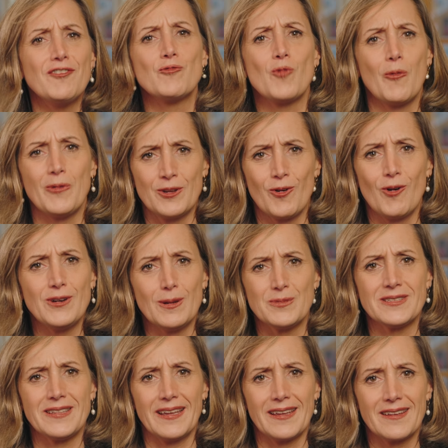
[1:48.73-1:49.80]
of what we
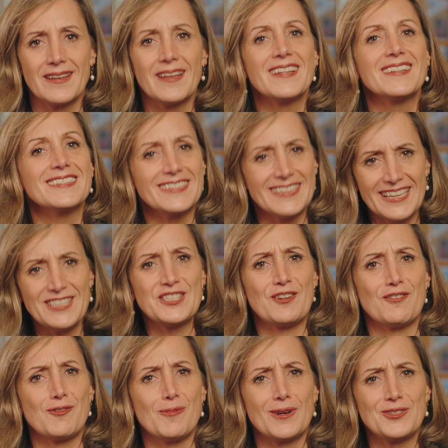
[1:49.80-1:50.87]
grown-ups think, let's
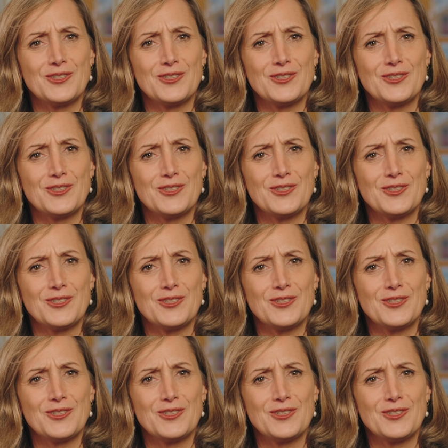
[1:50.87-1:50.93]
hear from our